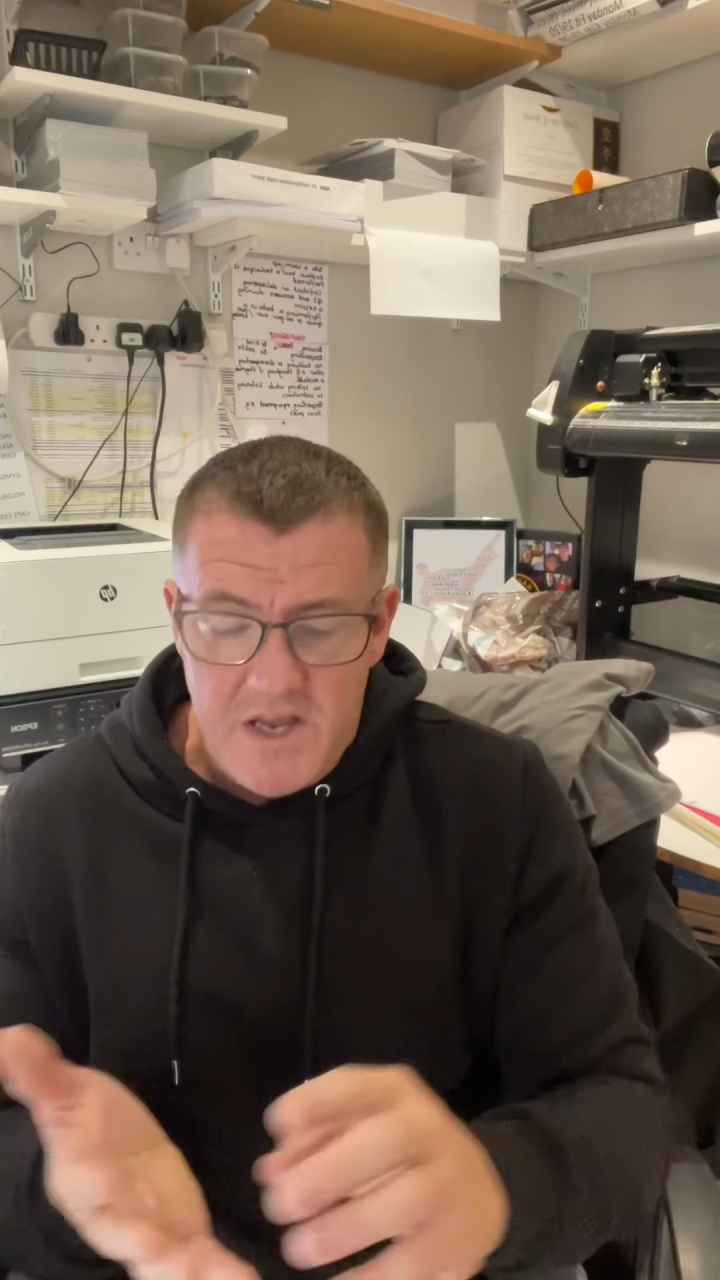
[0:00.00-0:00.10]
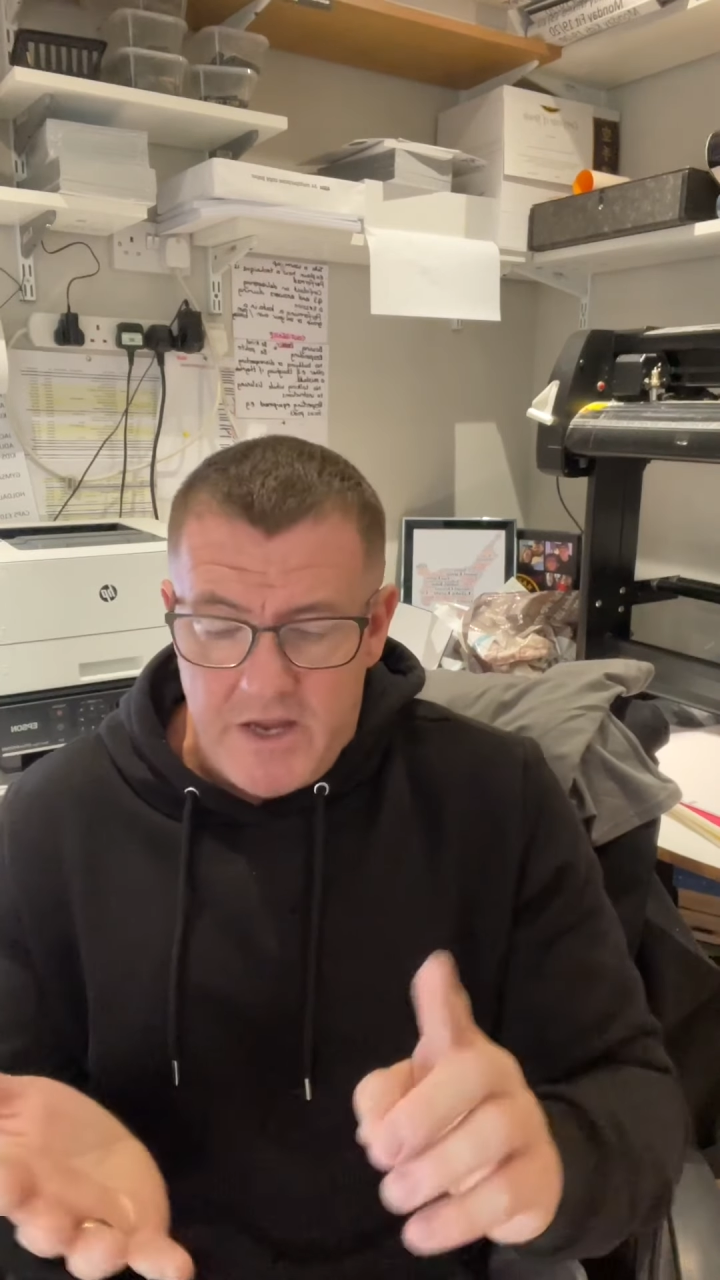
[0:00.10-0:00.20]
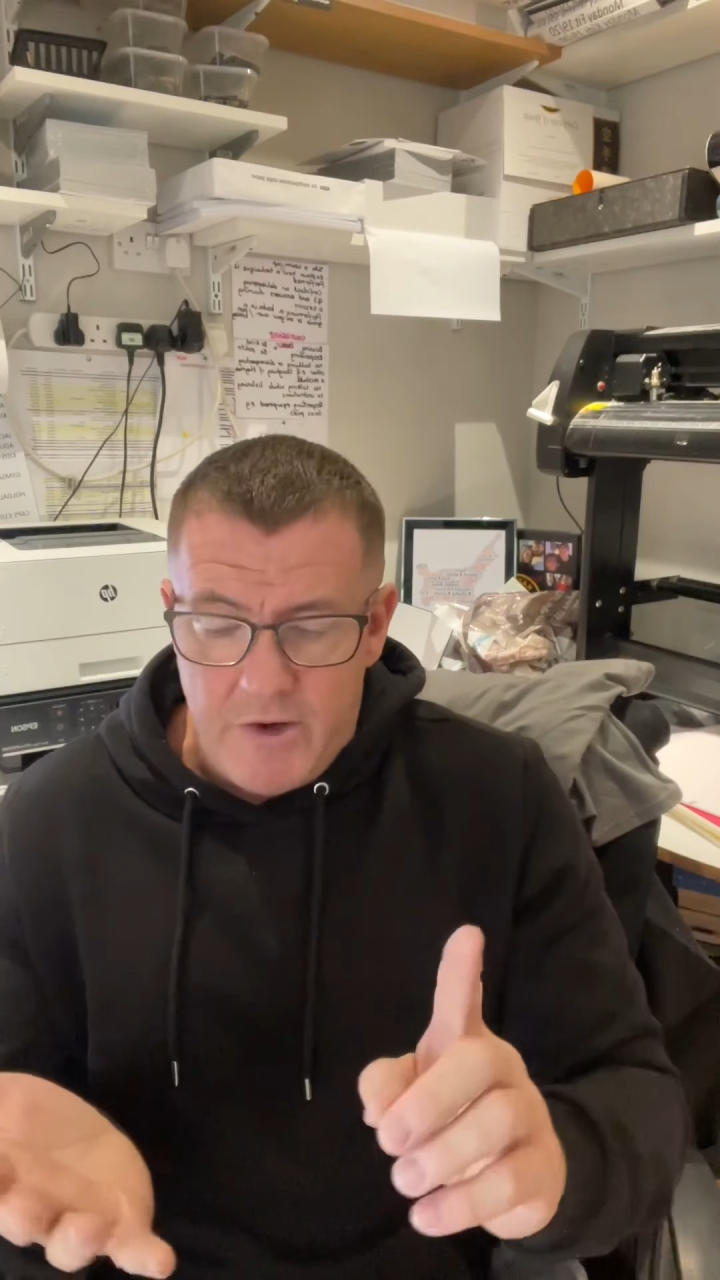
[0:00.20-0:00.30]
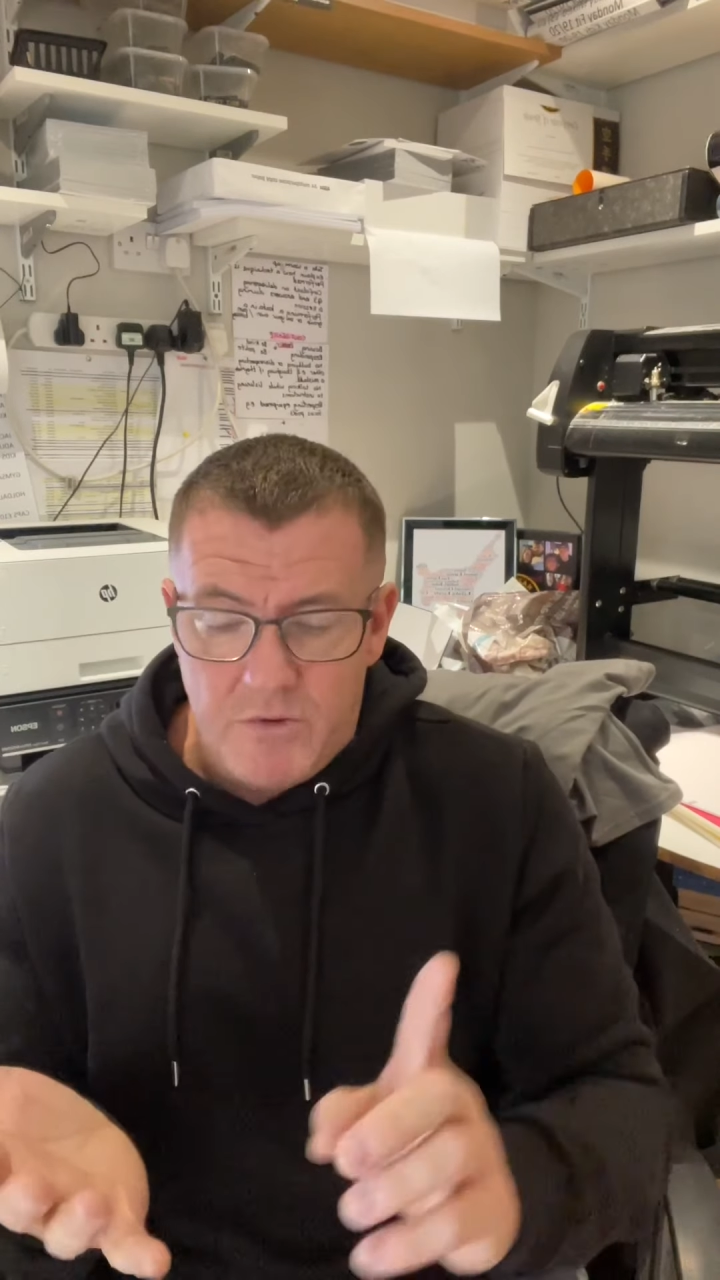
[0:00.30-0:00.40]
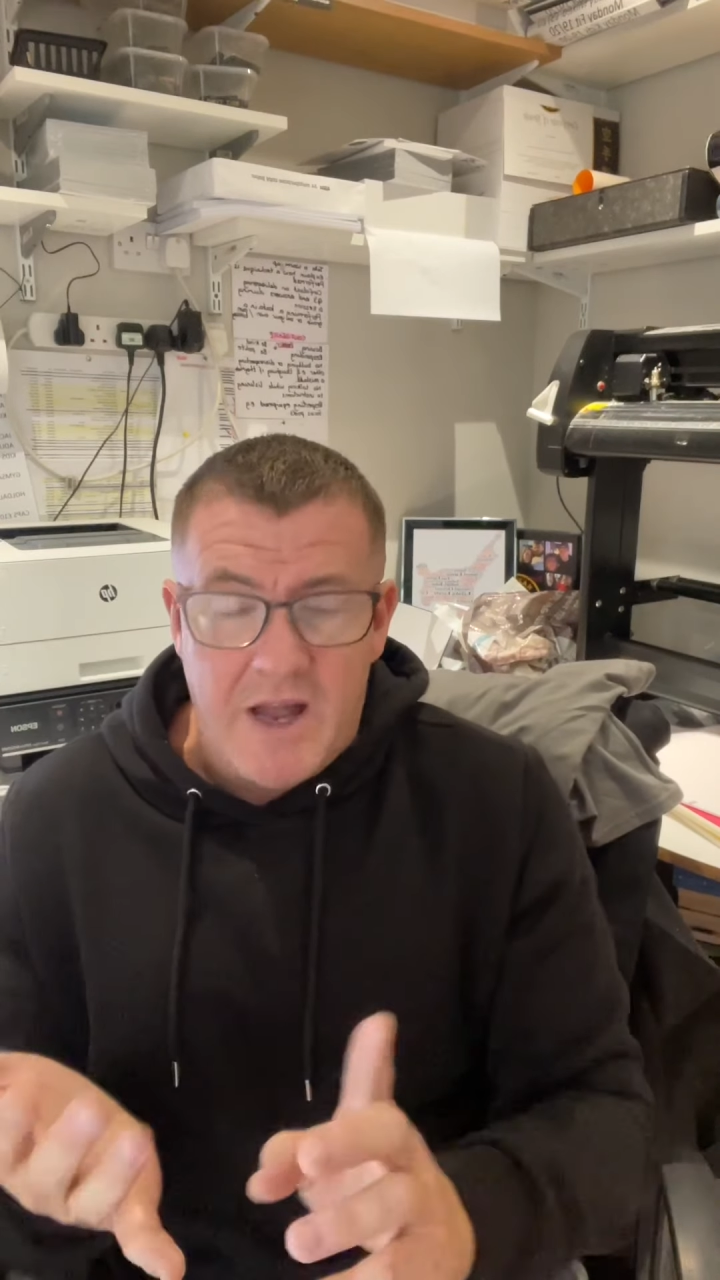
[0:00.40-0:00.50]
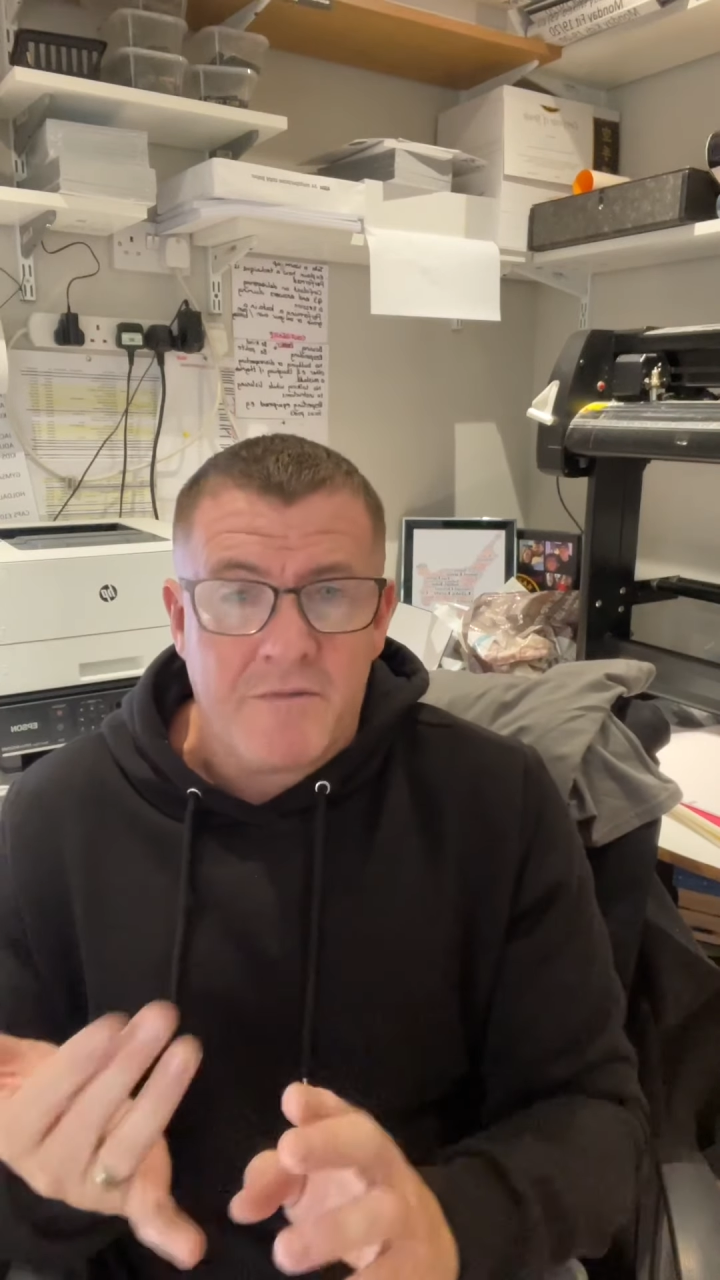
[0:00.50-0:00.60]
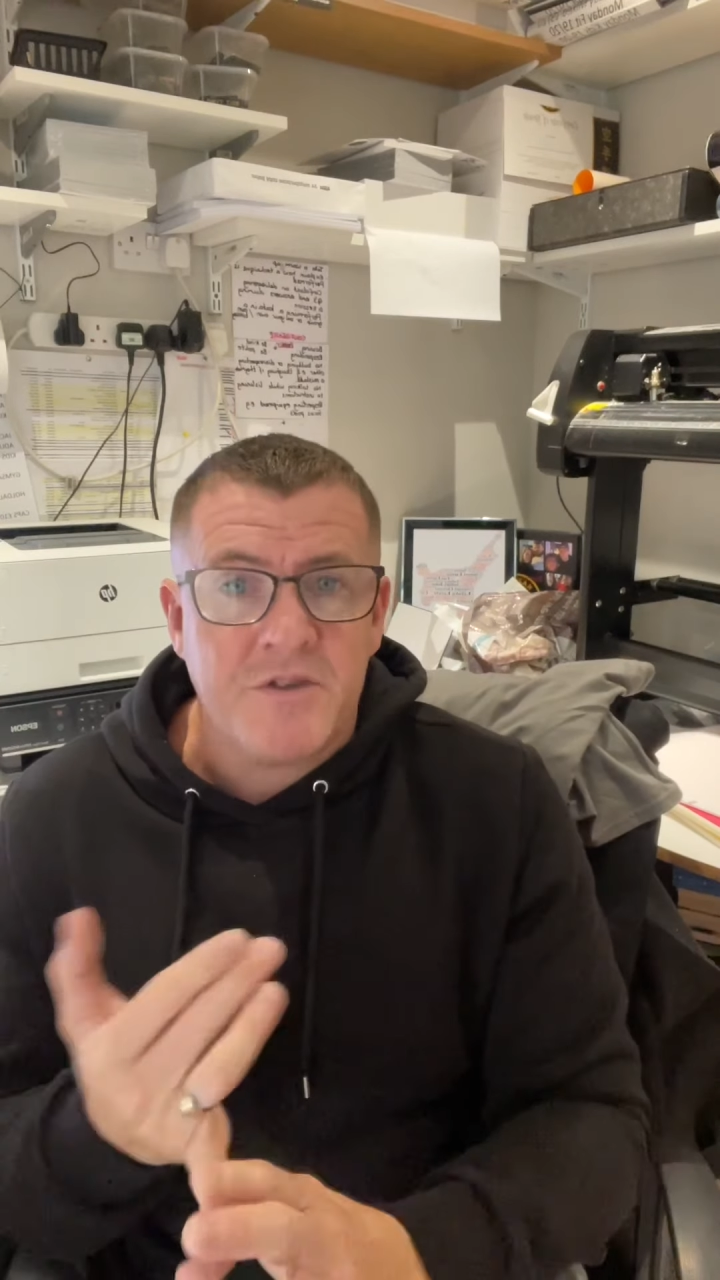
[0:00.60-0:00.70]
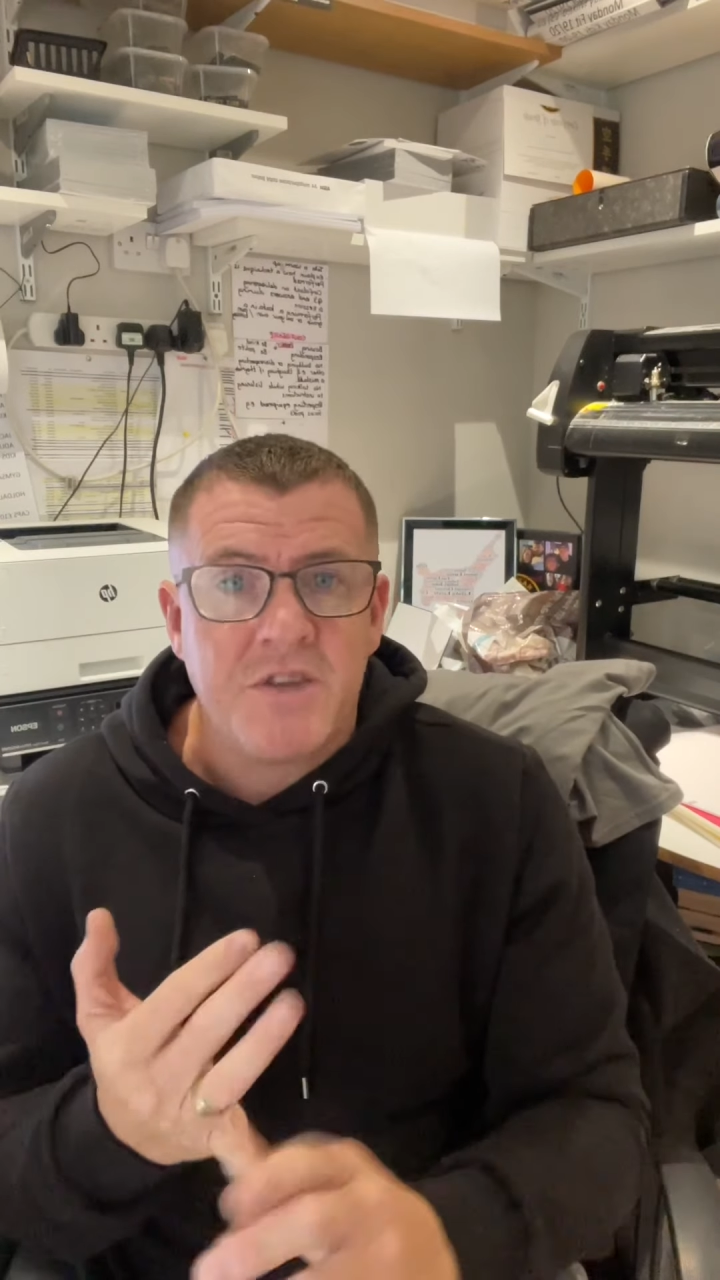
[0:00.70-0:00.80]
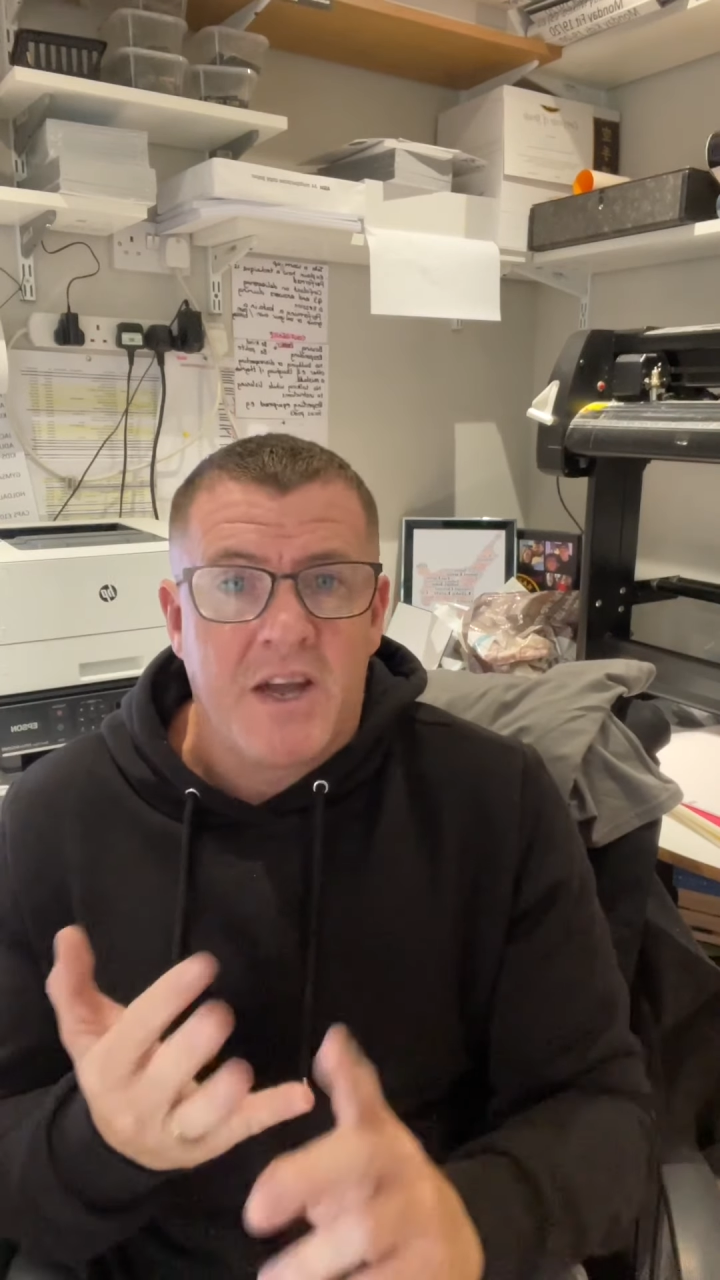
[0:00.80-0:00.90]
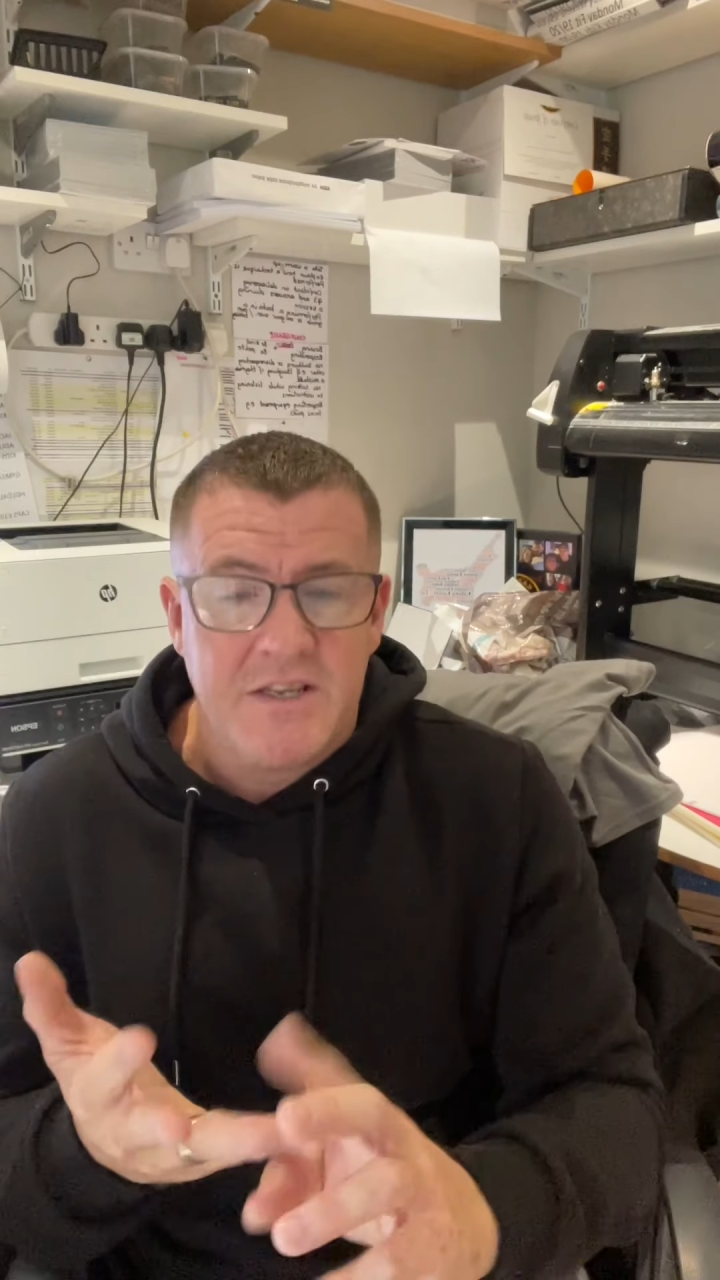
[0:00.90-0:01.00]
It will have
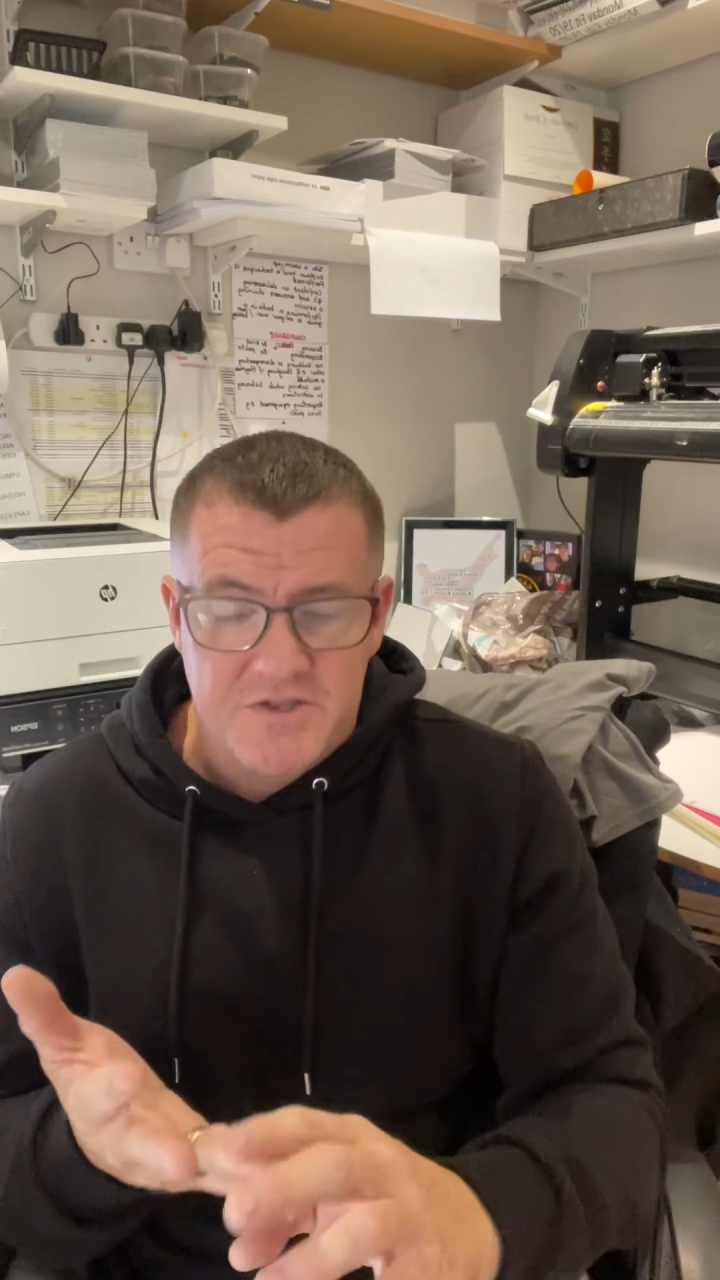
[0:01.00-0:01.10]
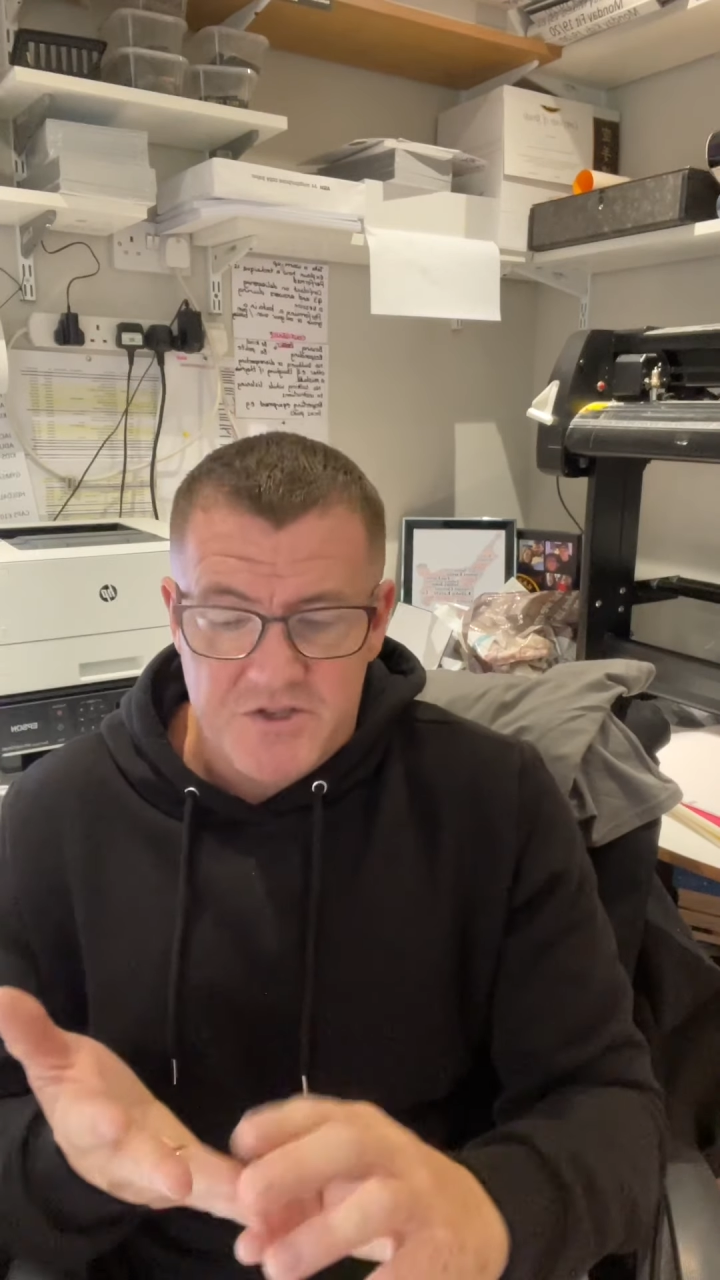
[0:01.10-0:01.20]
the dates,